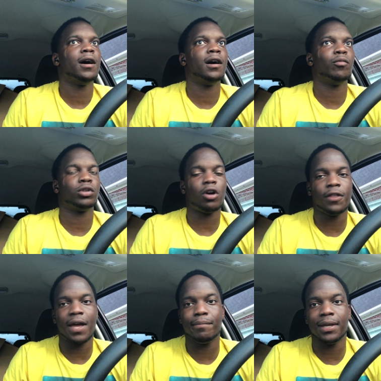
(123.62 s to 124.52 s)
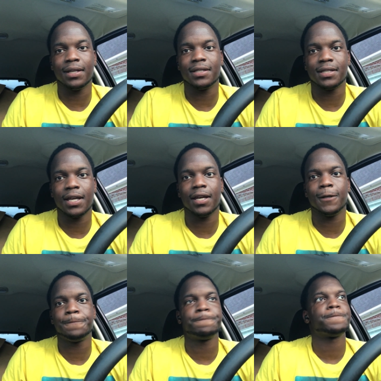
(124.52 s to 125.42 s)
um, with all that being
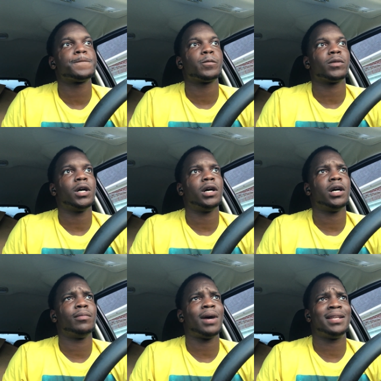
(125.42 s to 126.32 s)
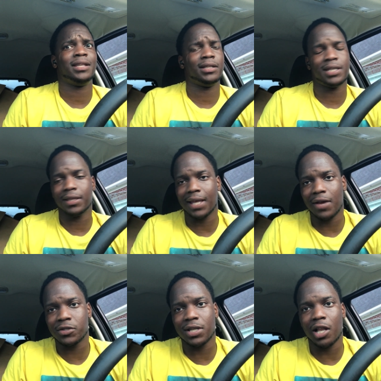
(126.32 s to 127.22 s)
said, um, I did a
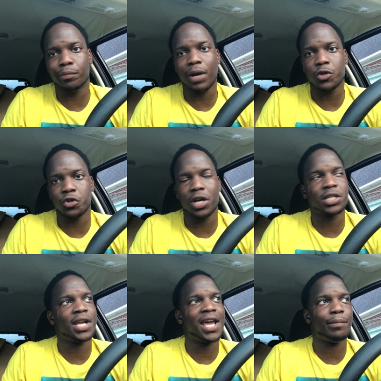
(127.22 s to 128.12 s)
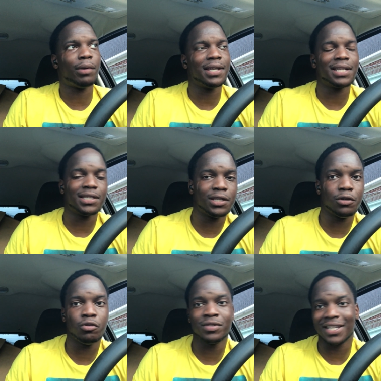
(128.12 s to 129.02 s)
$10,000 price reduction. I had it priced at
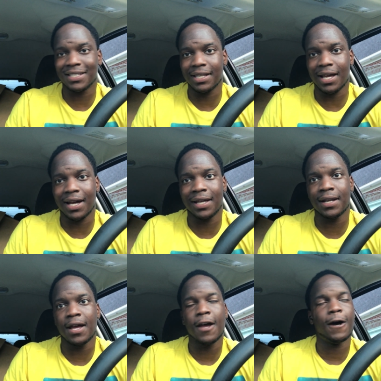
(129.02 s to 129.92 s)
269.